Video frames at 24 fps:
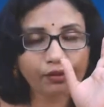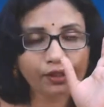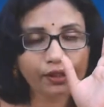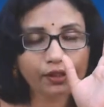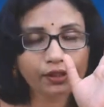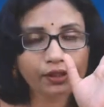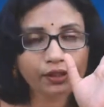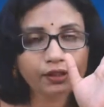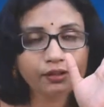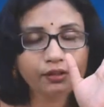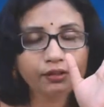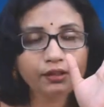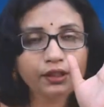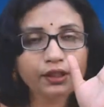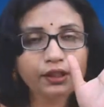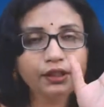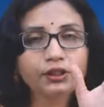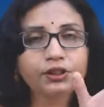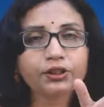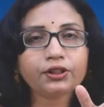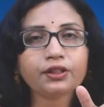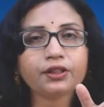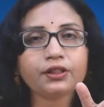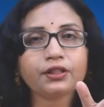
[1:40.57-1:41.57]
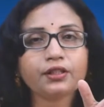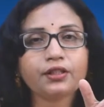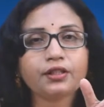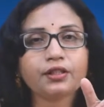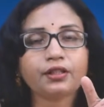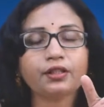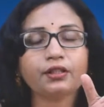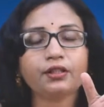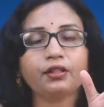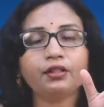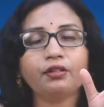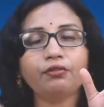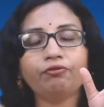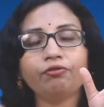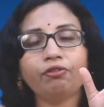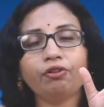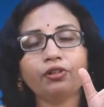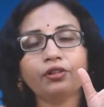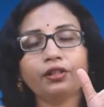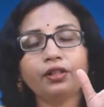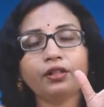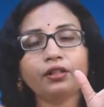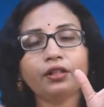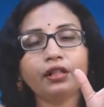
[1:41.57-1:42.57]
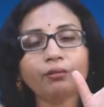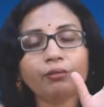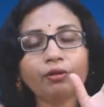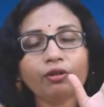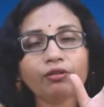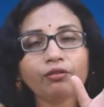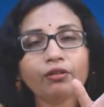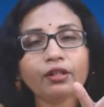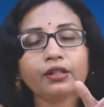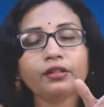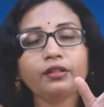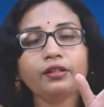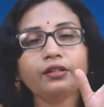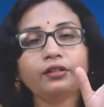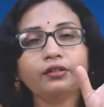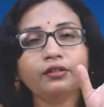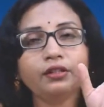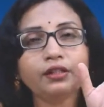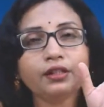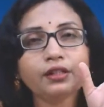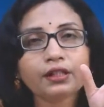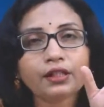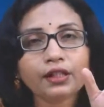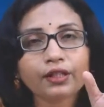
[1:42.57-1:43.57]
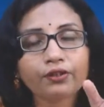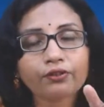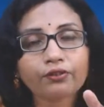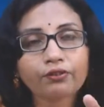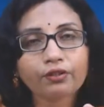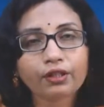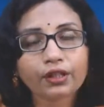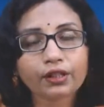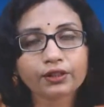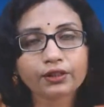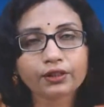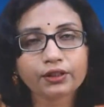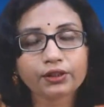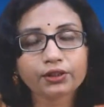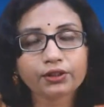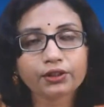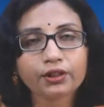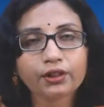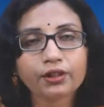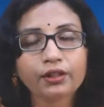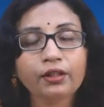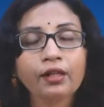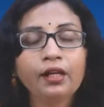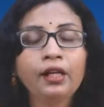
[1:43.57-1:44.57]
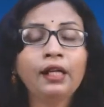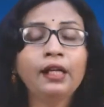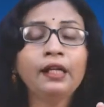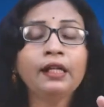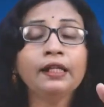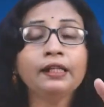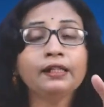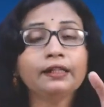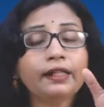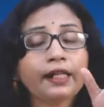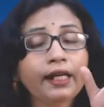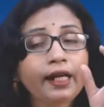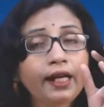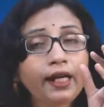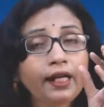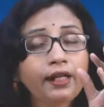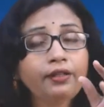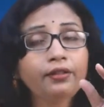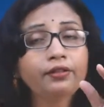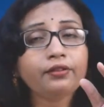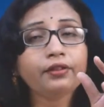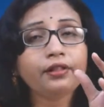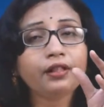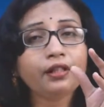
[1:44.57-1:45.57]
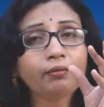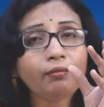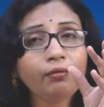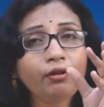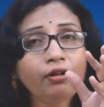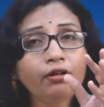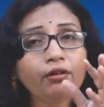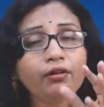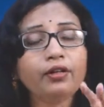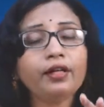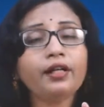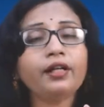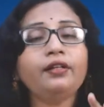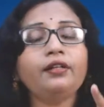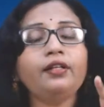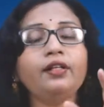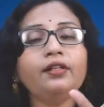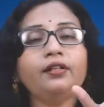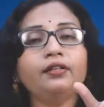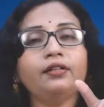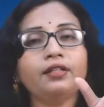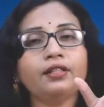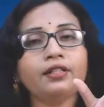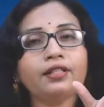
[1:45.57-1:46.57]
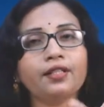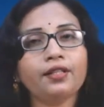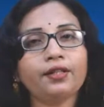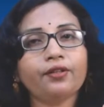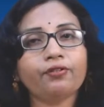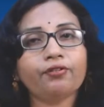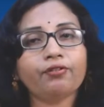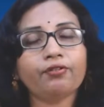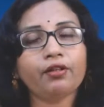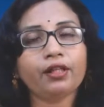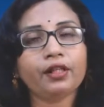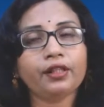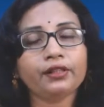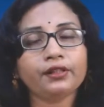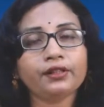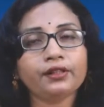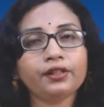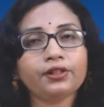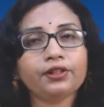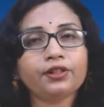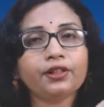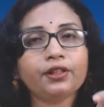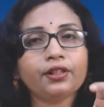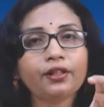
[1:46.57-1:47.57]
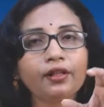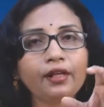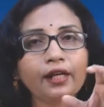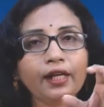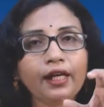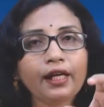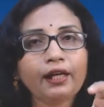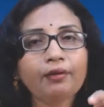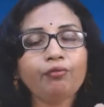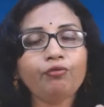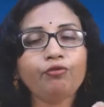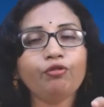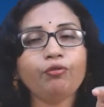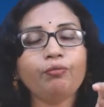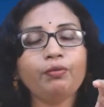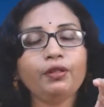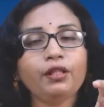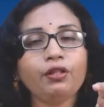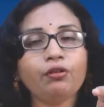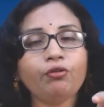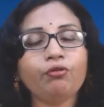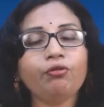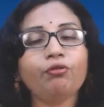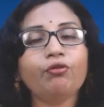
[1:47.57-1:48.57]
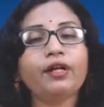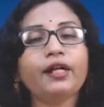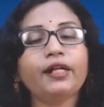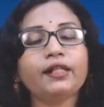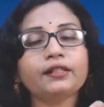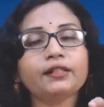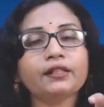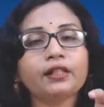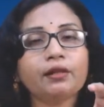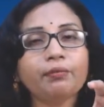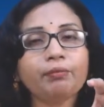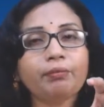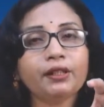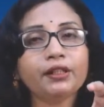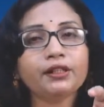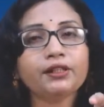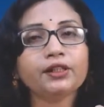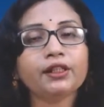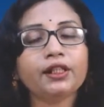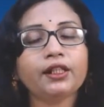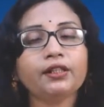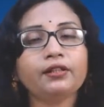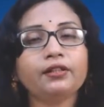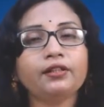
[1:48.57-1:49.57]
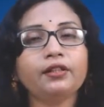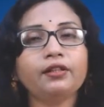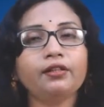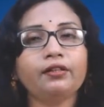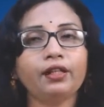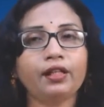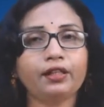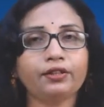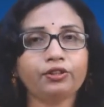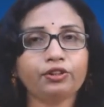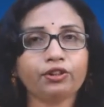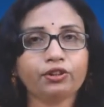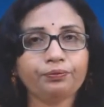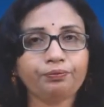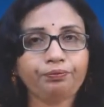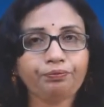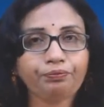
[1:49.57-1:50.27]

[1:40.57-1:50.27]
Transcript: the creations for the democratic decentralization. That democratic decentralization came to be known as the Panchayati Raj.